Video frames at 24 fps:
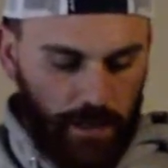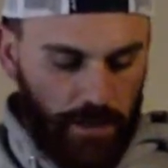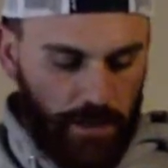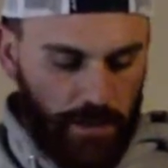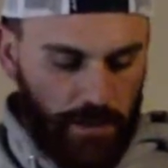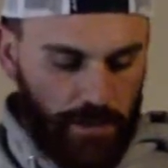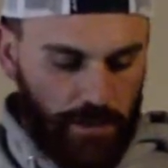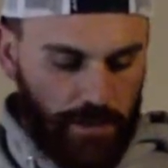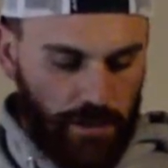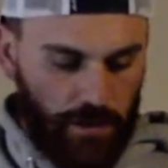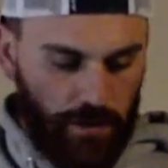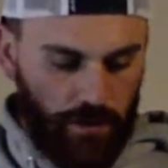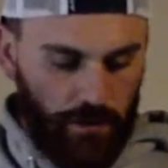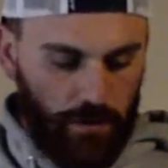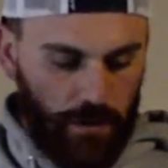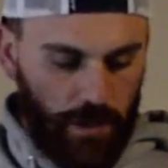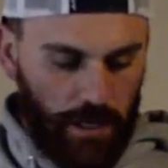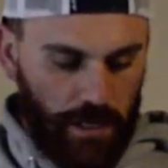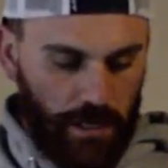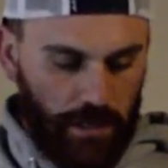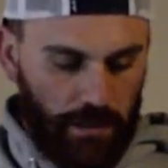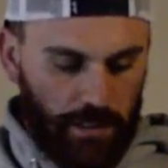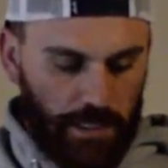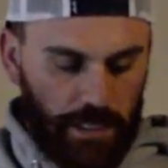So
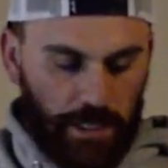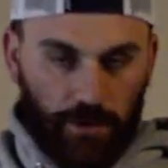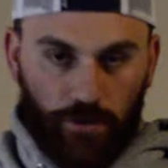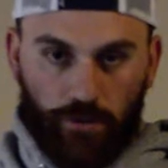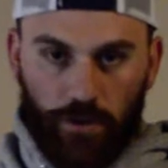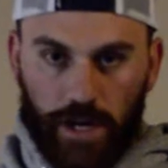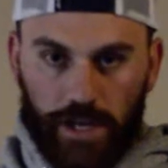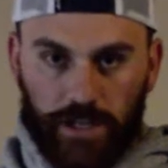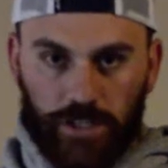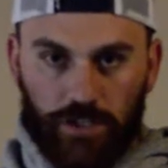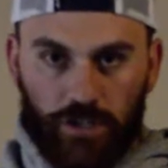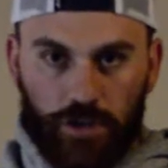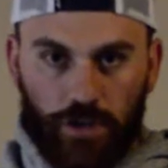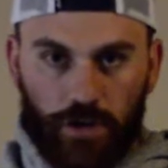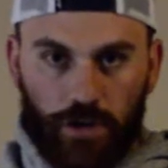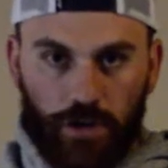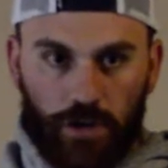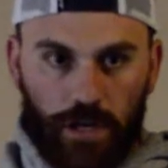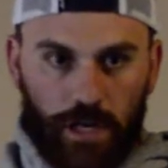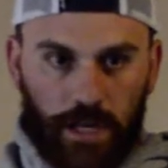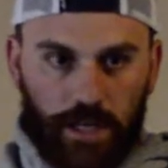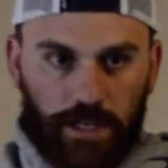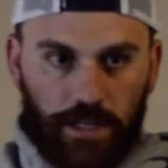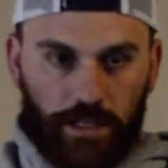I did
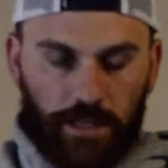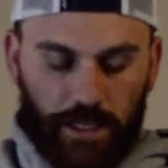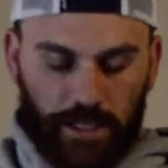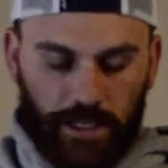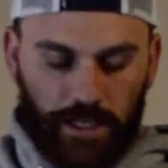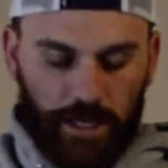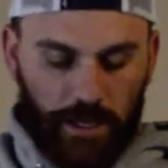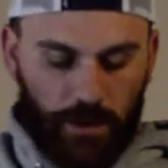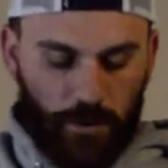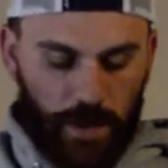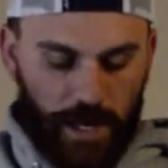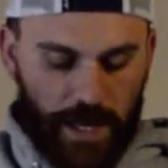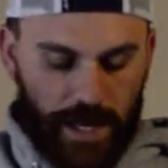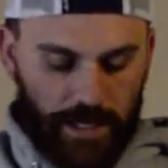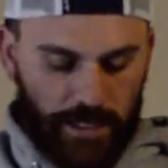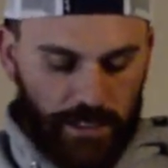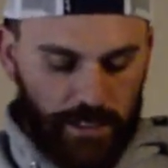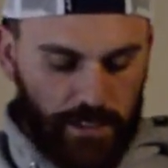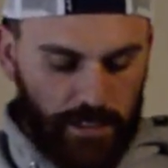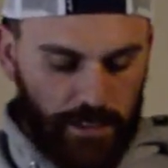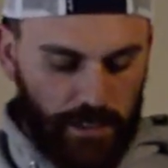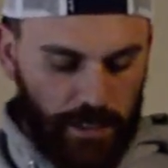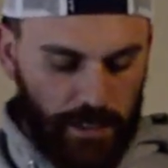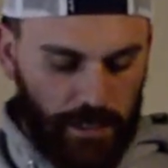Granger, I did like Nick
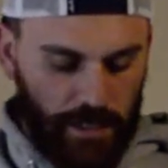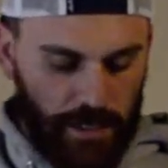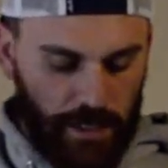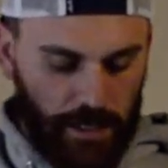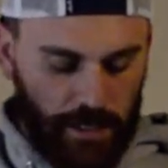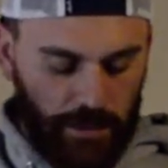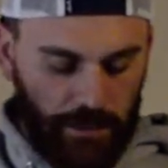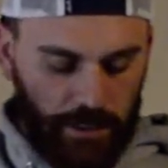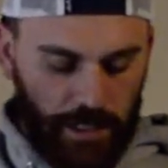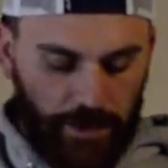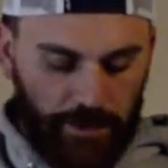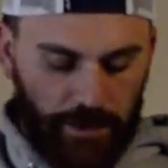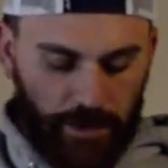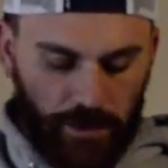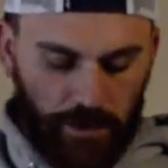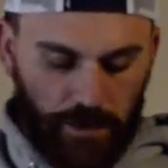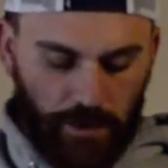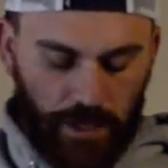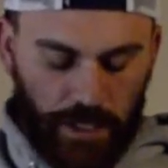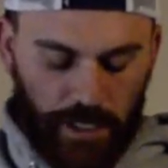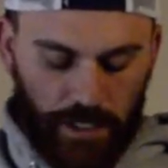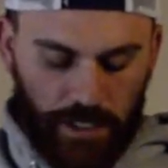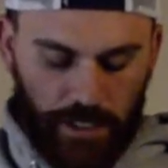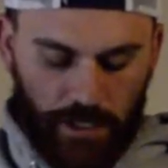Wax, leather
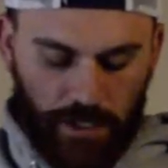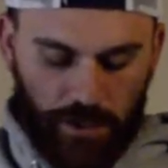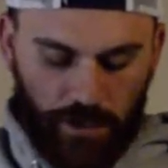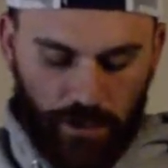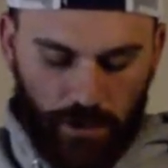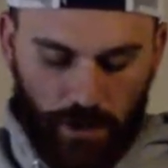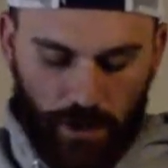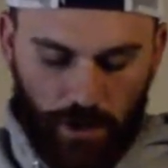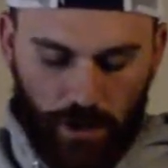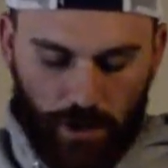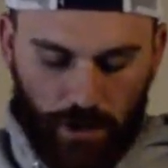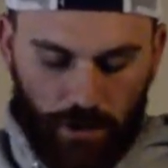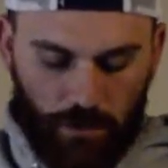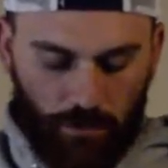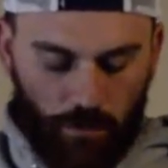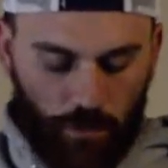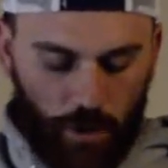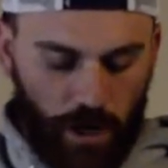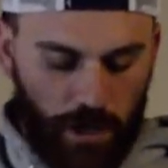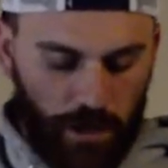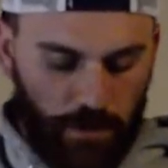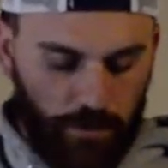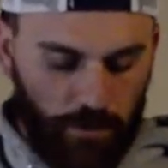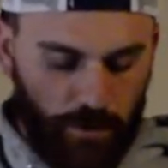conditioner,
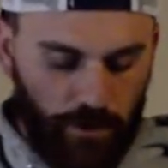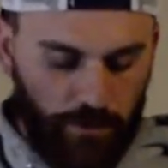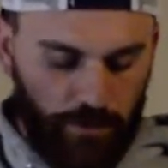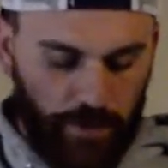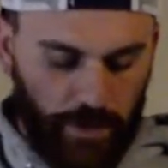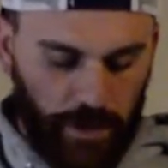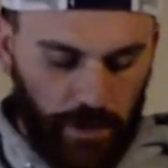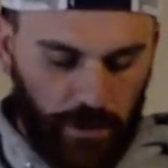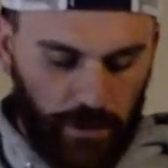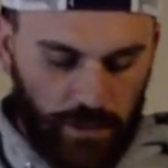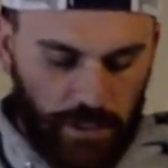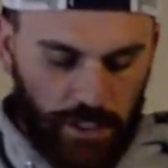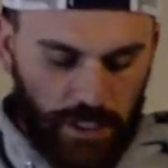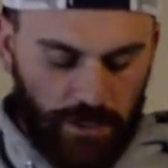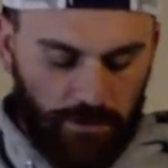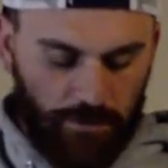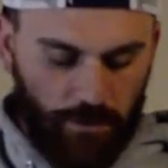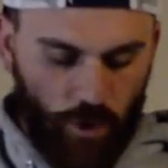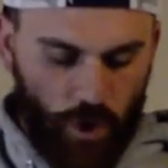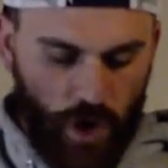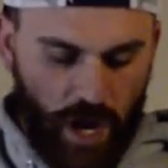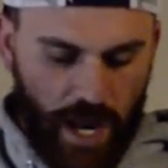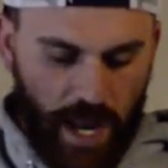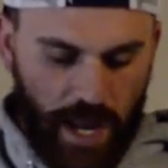waterproofing
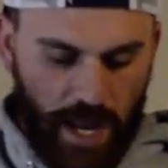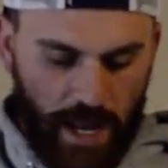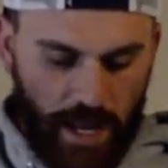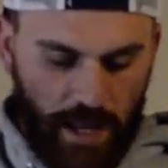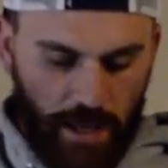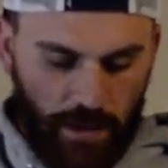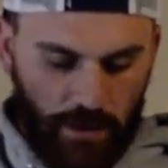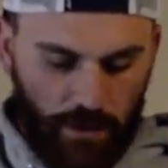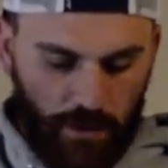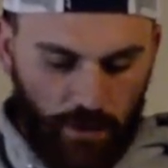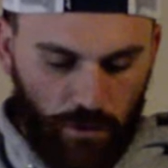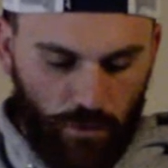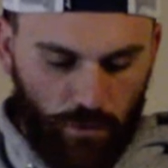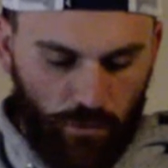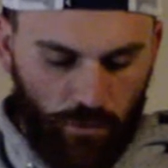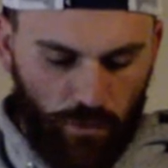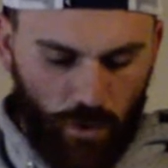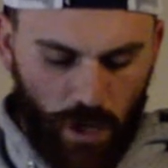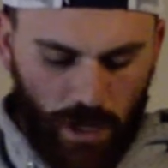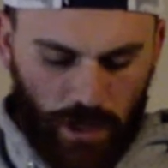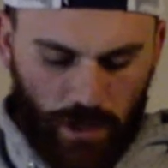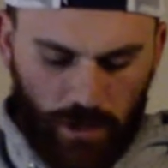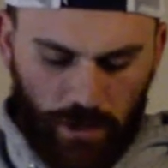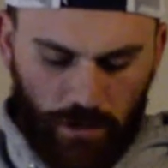spray, or
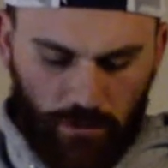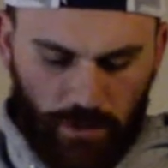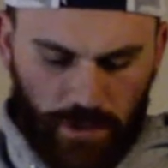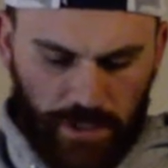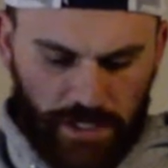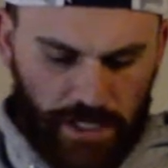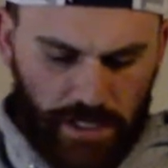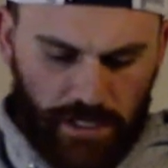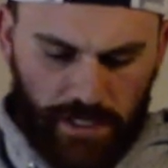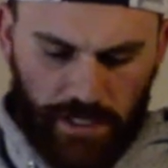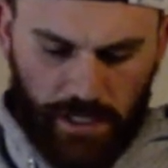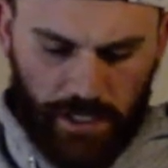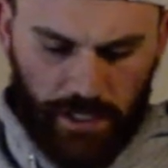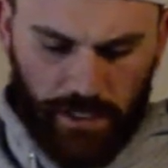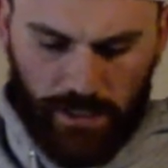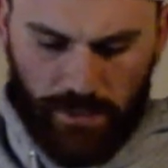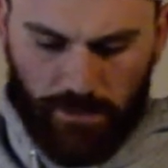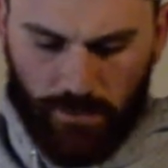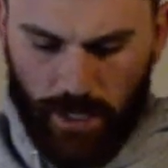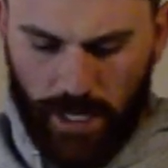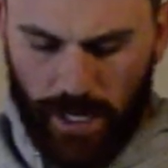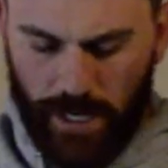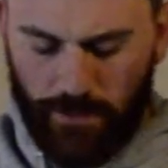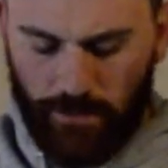water resisting
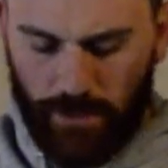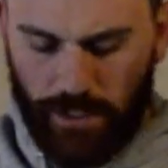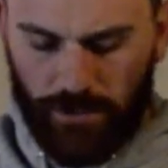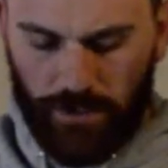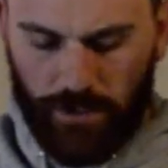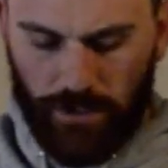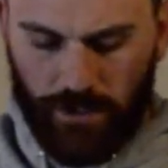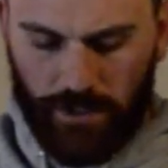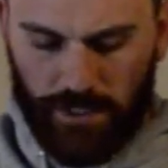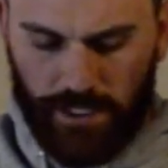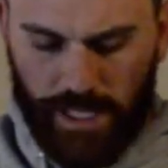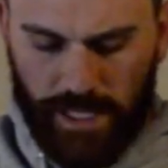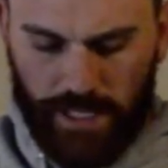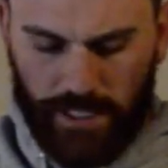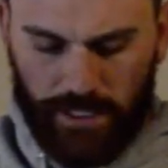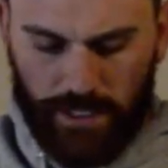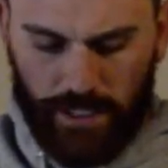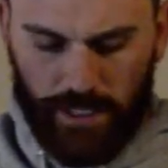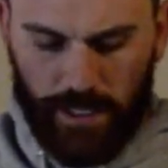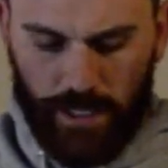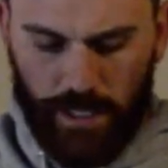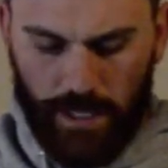spray, I'm not sure exactly.